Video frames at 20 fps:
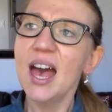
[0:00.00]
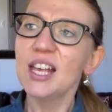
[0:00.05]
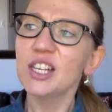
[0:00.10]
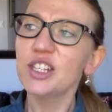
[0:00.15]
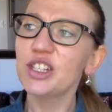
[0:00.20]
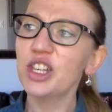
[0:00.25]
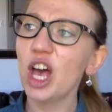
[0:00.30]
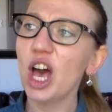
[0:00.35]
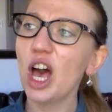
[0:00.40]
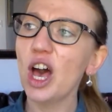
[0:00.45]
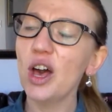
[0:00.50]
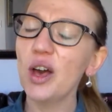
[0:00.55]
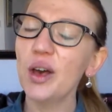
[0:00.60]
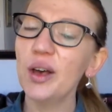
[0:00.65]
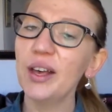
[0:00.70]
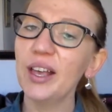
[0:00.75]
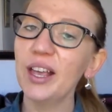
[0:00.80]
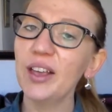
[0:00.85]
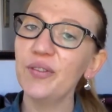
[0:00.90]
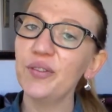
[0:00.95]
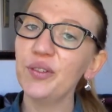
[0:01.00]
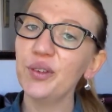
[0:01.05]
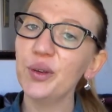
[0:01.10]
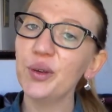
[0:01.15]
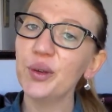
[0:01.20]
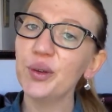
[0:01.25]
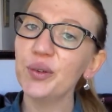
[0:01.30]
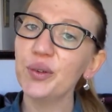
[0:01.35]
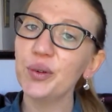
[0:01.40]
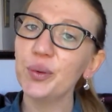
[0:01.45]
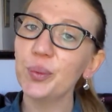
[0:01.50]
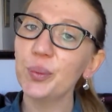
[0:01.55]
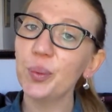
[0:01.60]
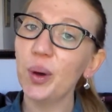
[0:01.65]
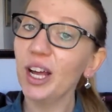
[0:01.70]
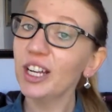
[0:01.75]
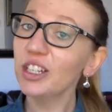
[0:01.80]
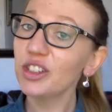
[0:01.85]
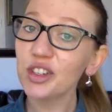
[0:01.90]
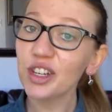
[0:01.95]
So if you're
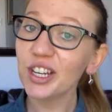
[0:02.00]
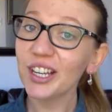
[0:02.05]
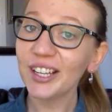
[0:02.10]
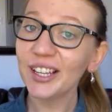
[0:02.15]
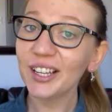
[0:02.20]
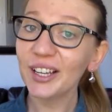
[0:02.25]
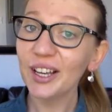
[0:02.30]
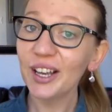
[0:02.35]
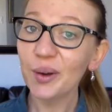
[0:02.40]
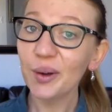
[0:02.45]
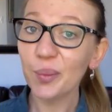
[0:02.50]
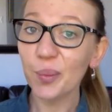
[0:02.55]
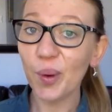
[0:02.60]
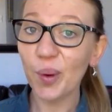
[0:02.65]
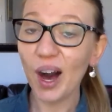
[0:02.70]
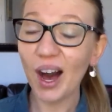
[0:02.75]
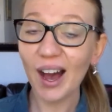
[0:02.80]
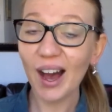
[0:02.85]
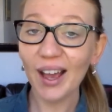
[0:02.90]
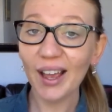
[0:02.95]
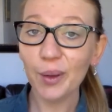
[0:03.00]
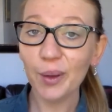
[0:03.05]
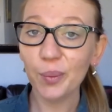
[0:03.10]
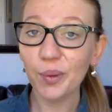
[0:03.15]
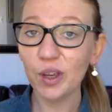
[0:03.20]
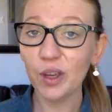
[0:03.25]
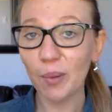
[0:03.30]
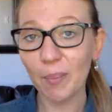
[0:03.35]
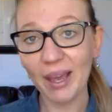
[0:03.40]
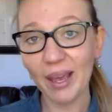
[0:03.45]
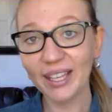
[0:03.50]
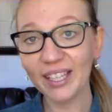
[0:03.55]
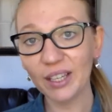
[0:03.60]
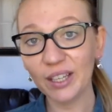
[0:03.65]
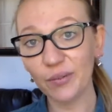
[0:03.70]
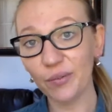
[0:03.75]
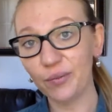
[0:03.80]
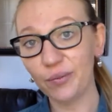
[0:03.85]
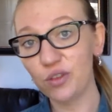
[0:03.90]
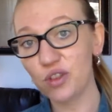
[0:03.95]
wondering why we are
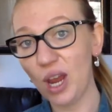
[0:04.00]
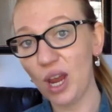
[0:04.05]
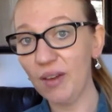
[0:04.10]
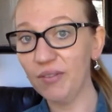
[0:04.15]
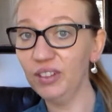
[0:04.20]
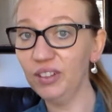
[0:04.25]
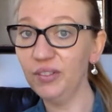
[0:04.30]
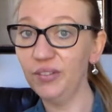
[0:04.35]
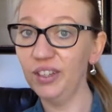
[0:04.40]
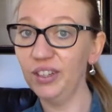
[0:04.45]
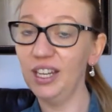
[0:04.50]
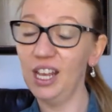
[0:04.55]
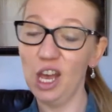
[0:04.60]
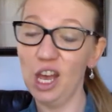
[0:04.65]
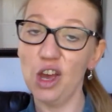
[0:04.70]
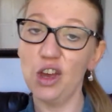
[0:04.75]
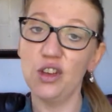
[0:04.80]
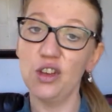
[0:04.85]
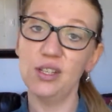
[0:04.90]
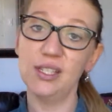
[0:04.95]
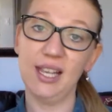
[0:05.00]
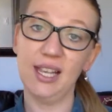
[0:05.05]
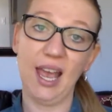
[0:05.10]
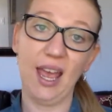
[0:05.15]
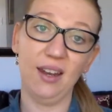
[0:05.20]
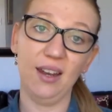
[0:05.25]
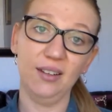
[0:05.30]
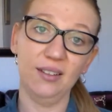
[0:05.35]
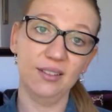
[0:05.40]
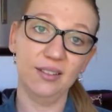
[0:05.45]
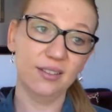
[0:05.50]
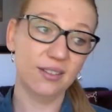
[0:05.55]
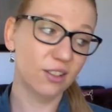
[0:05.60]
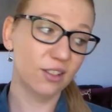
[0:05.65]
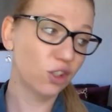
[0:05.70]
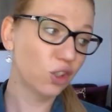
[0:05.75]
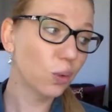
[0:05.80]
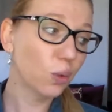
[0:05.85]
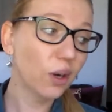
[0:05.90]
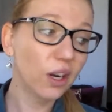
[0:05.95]
making travel videos and a
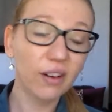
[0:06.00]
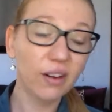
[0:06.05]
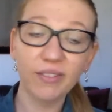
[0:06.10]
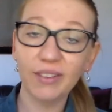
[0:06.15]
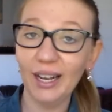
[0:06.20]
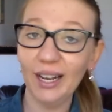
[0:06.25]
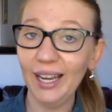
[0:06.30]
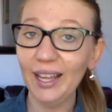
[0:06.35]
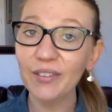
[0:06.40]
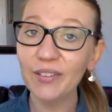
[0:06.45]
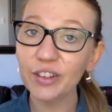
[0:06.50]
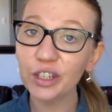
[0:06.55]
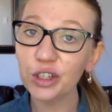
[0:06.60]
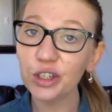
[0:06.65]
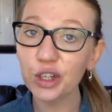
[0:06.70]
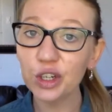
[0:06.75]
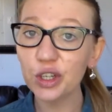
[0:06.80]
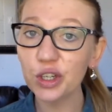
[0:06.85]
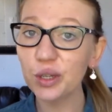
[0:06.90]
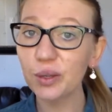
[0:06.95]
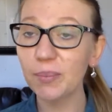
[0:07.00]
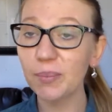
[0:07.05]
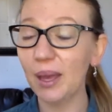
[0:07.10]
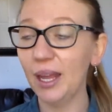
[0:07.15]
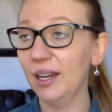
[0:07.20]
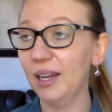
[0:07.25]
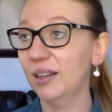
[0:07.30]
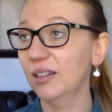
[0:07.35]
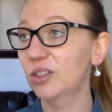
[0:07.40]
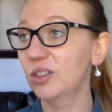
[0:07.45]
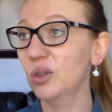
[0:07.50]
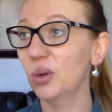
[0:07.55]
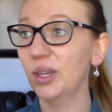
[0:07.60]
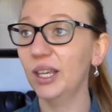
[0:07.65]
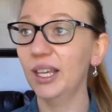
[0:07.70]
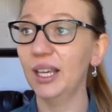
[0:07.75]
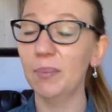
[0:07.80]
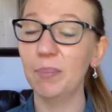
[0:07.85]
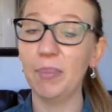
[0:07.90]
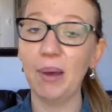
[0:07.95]
tour of the living room and
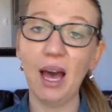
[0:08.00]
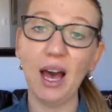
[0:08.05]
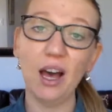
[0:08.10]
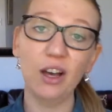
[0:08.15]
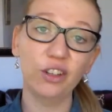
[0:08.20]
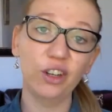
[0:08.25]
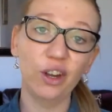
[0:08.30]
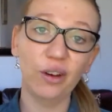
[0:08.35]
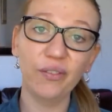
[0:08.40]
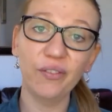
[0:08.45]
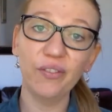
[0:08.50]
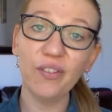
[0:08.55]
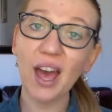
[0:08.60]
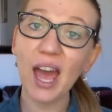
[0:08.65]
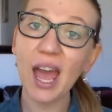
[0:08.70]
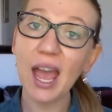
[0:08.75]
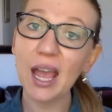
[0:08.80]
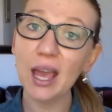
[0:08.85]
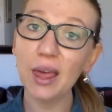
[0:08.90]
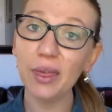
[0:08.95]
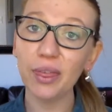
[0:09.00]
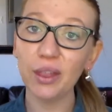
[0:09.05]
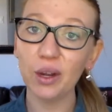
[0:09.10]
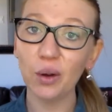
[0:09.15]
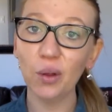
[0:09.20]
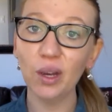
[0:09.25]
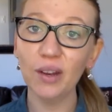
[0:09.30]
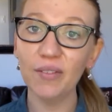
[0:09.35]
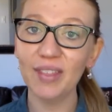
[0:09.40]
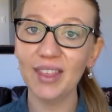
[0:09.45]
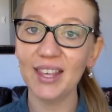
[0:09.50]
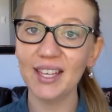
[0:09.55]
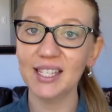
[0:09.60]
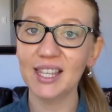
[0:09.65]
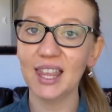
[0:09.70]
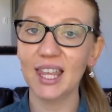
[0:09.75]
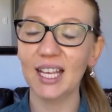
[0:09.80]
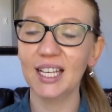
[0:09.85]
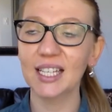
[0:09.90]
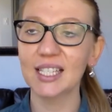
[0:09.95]
talking about our faith and all of these
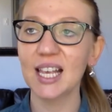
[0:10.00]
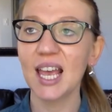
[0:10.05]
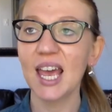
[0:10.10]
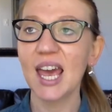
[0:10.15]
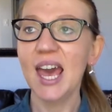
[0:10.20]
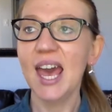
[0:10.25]
things,